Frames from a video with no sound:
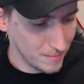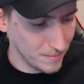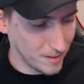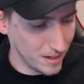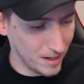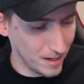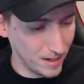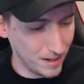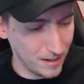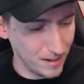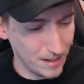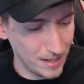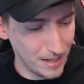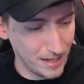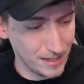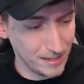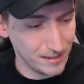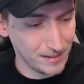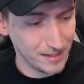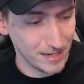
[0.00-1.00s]
Uh,
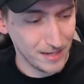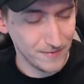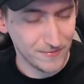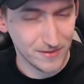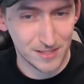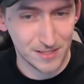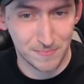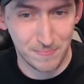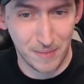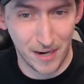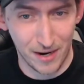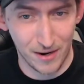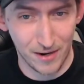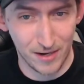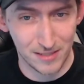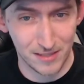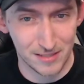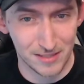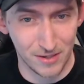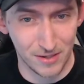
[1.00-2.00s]
and even his
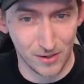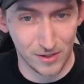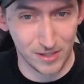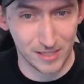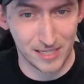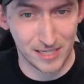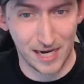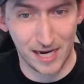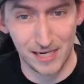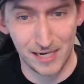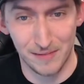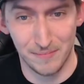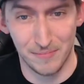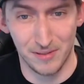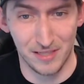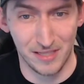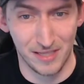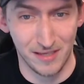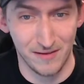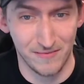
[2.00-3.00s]
parents aren't kind of
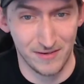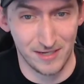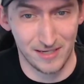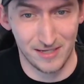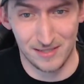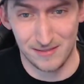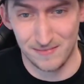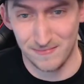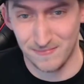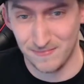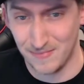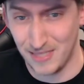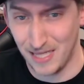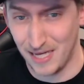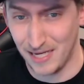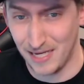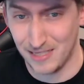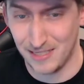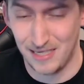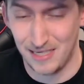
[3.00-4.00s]
believing
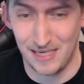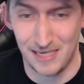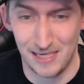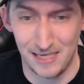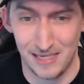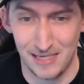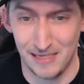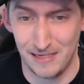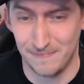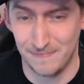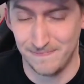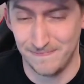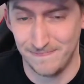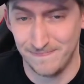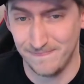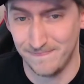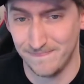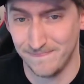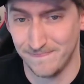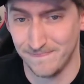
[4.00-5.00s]
that he
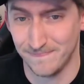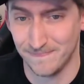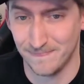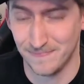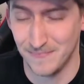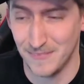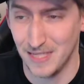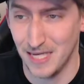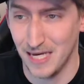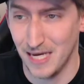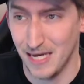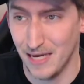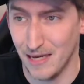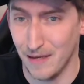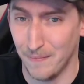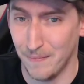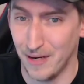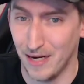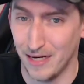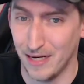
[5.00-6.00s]

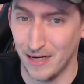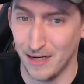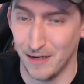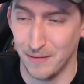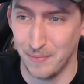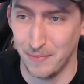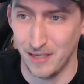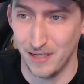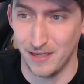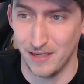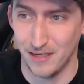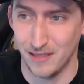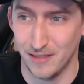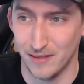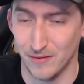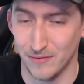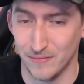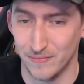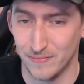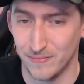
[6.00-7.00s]
he might not be in
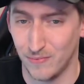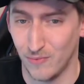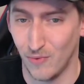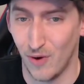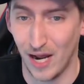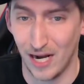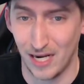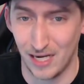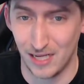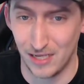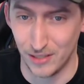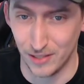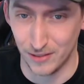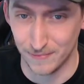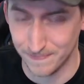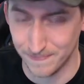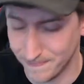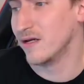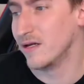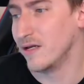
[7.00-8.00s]
the right
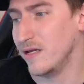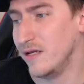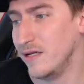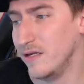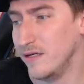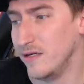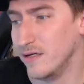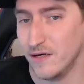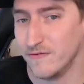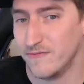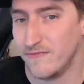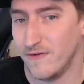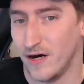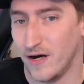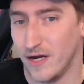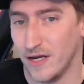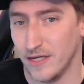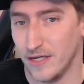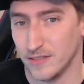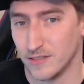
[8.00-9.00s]
here. He
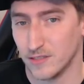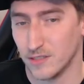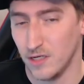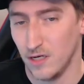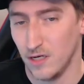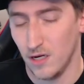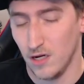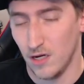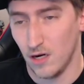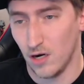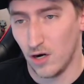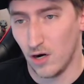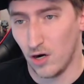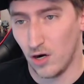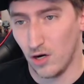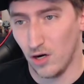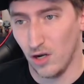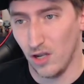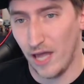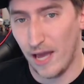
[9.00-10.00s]
finds
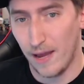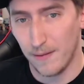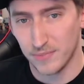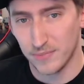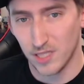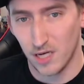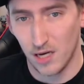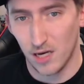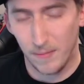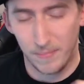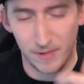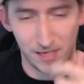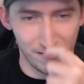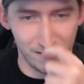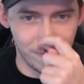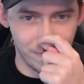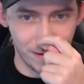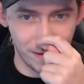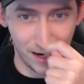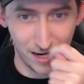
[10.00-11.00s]
her laptop, he
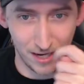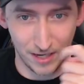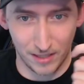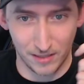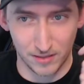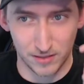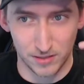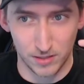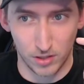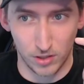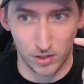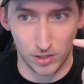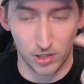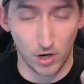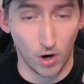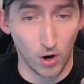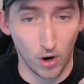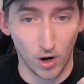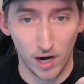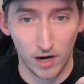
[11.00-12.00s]
finds her
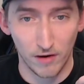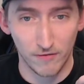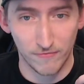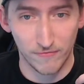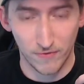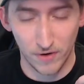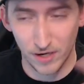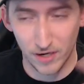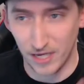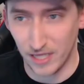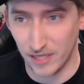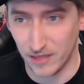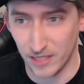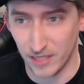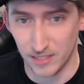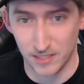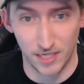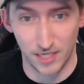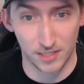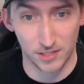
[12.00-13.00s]
car out front, he
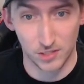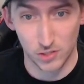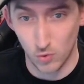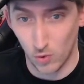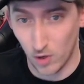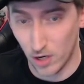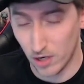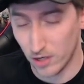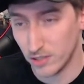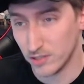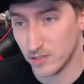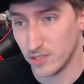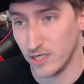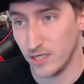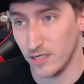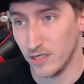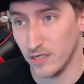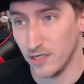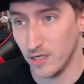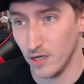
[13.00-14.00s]
thinks he has squatters,
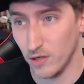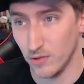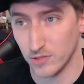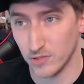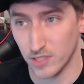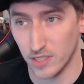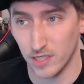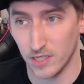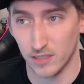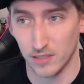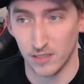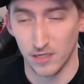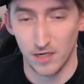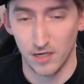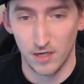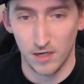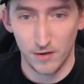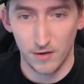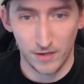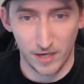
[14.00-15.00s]
he goes in,
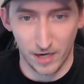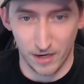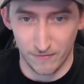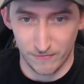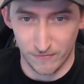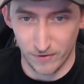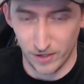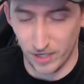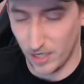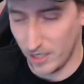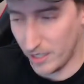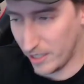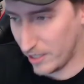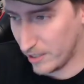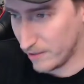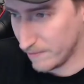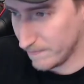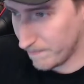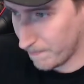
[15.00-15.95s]
kind of freaking out.